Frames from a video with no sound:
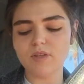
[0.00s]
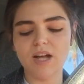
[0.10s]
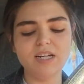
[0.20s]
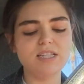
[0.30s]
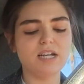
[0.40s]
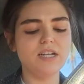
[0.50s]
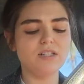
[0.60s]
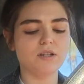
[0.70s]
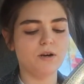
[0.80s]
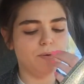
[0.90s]
I decided
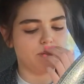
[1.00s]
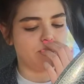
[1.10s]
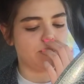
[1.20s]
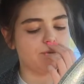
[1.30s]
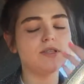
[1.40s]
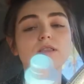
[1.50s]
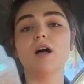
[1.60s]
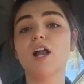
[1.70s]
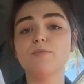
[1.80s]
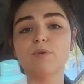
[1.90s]
to go with, there was a
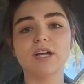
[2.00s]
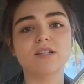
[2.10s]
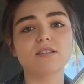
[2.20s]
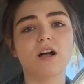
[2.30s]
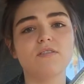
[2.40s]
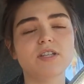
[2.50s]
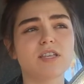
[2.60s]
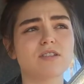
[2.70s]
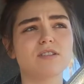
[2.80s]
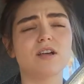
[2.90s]
lot of brands.
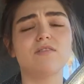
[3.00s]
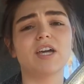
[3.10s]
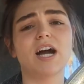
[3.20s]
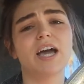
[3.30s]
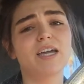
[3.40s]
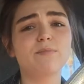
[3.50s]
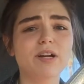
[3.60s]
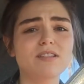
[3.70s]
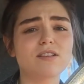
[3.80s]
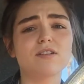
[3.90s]
Obviously there's a lot of like high-end
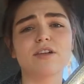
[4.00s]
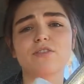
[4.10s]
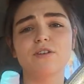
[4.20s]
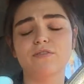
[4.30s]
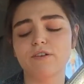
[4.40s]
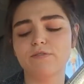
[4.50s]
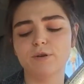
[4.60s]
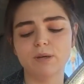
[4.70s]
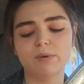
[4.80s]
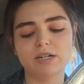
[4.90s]
brands that are like 35,
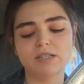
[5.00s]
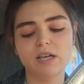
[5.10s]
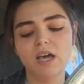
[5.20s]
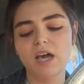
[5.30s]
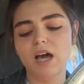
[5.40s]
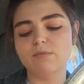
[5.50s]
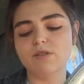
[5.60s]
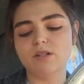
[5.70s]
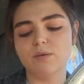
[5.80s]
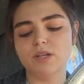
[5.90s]
40 bucks. I'm
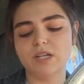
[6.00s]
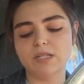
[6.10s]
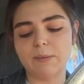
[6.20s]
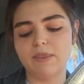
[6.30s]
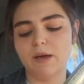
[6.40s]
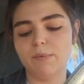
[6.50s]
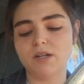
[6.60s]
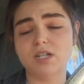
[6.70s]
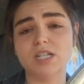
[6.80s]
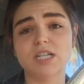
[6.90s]
just not willing to spend that
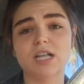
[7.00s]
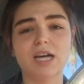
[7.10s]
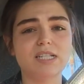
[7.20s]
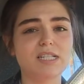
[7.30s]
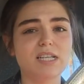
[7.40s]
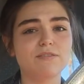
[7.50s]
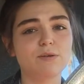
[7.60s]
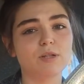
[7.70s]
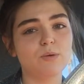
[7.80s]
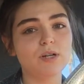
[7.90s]
much until I see if it
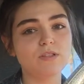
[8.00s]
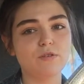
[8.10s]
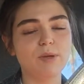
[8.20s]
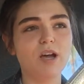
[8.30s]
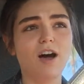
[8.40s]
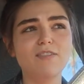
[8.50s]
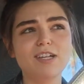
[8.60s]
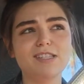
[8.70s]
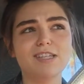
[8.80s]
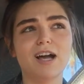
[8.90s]
really works for me.
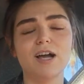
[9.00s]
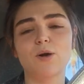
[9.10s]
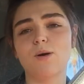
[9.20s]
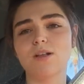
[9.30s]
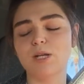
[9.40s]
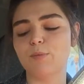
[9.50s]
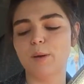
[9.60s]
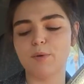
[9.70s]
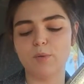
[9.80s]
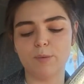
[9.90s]
Obviously higher quality will
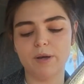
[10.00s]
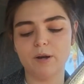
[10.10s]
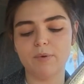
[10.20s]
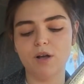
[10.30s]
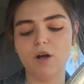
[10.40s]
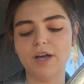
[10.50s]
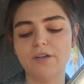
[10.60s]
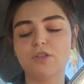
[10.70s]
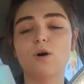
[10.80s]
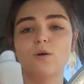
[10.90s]
probably work better, but I
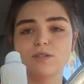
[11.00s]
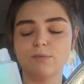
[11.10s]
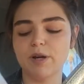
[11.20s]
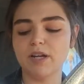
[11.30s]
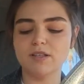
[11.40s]
got the Ulta brand.